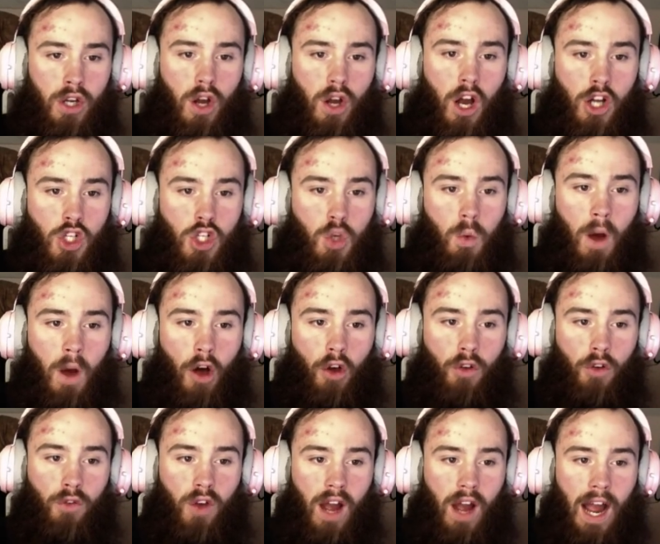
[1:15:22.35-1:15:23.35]
a
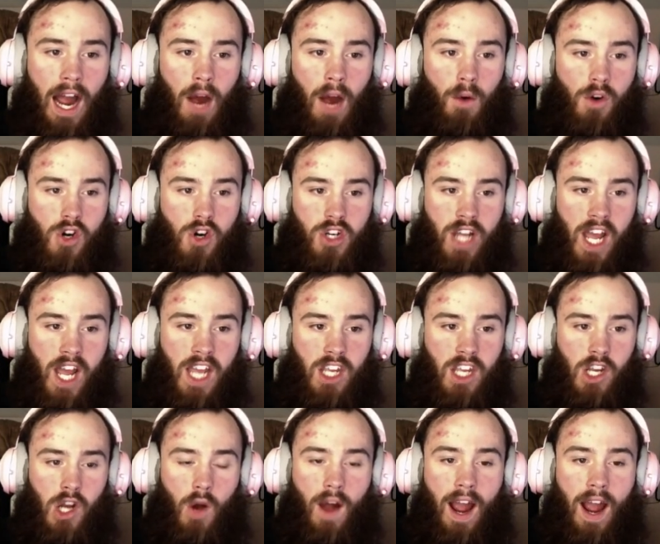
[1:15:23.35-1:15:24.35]
12-hour day?
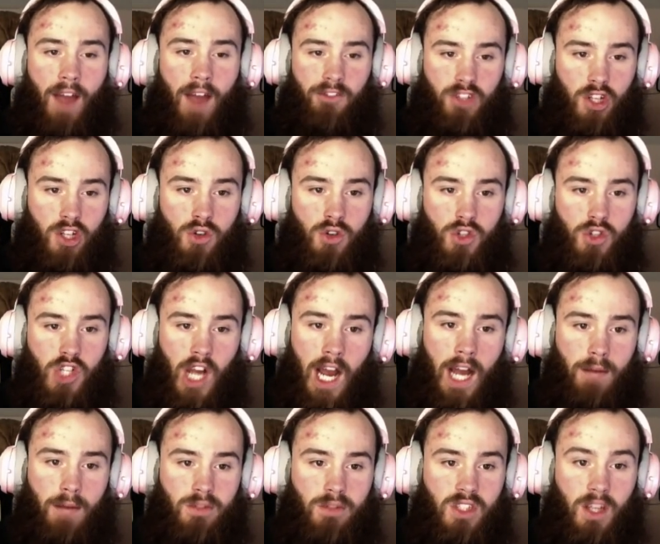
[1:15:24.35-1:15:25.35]
You know, I have 2
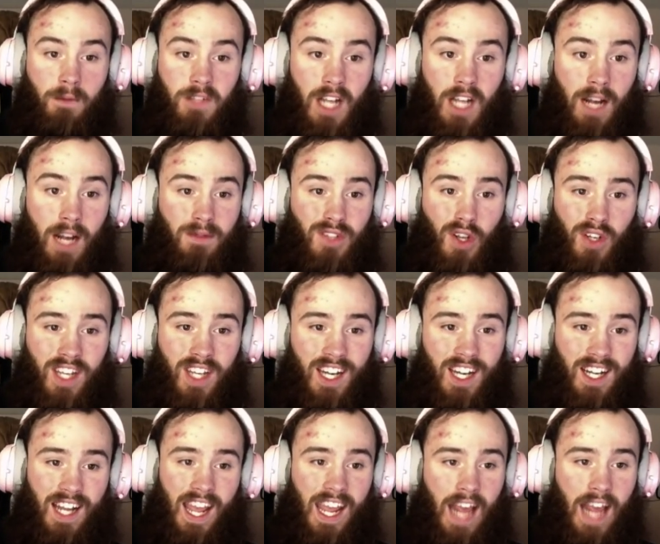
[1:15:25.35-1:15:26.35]
jobs. Sometimes I'll get
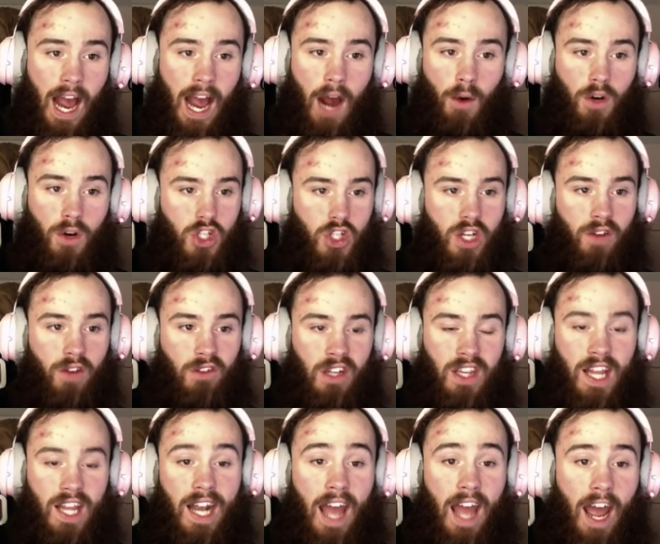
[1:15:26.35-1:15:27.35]
an 8-hour shift
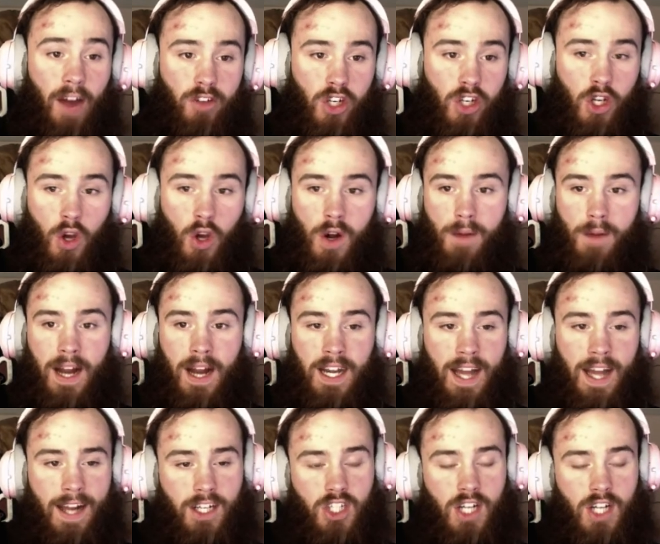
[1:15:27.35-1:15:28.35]
and then have to go to my
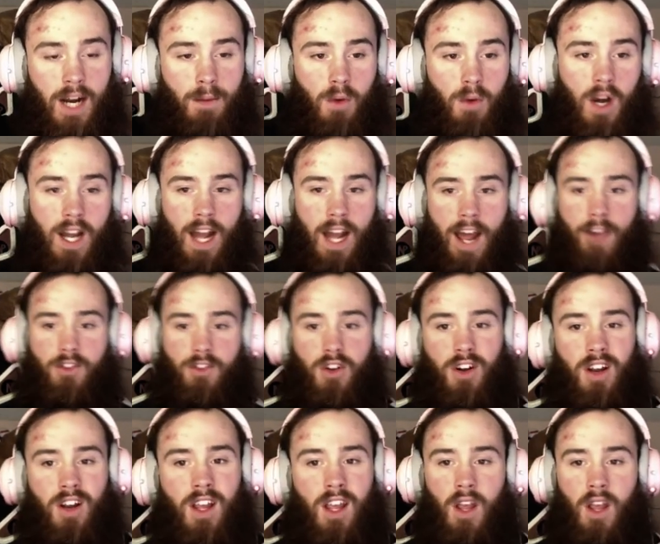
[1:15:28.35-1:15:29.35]
next job right
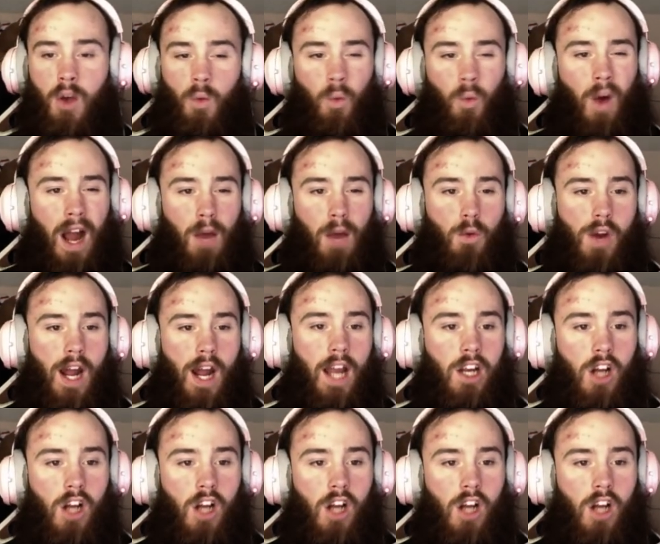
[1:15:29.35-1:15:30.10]
after. Why would I